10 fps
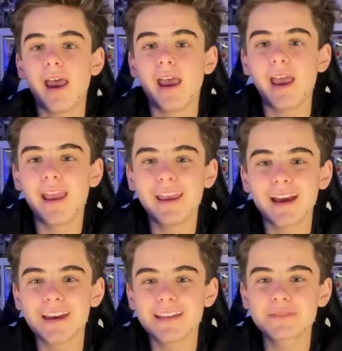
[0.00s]
Hey
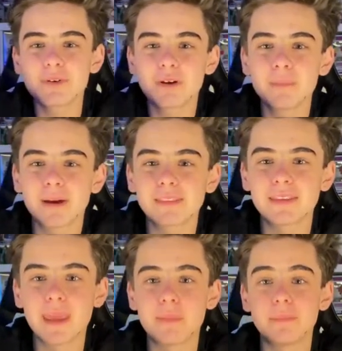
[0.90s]
guys, welcome back to
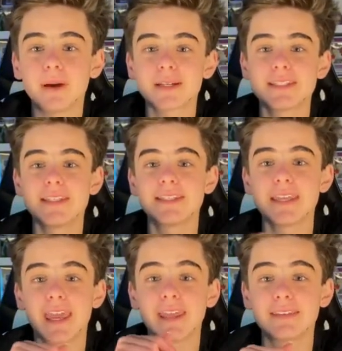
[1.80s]
Cayman
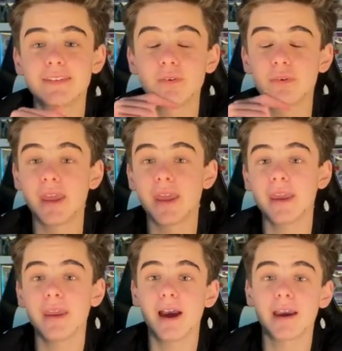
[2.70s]
Boxes, and
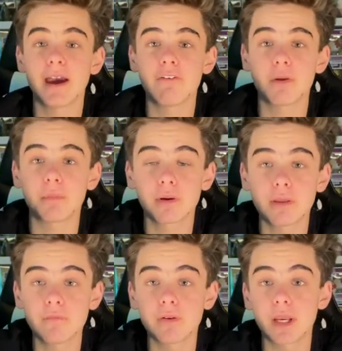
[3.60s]
today I have a
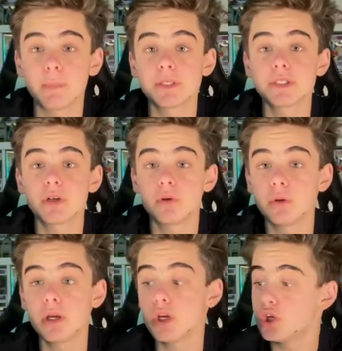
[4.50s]
pretty fun
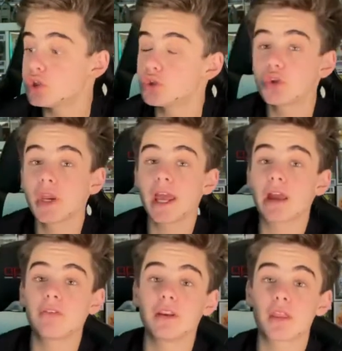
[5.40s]
episode. So today
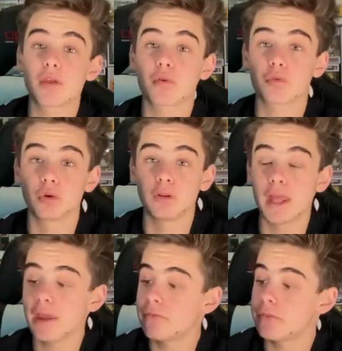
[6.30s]
I have another
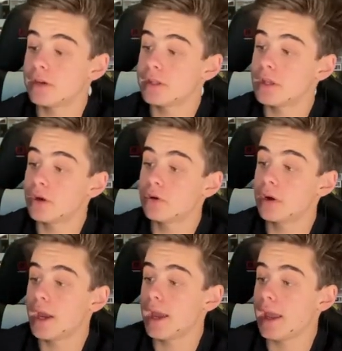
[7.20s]
roulette
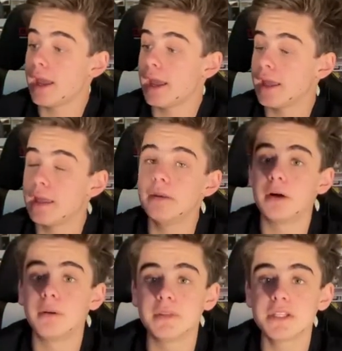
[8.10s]
video, and
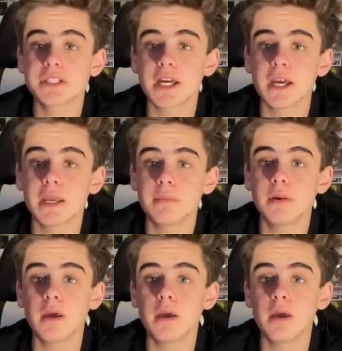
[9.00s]
this time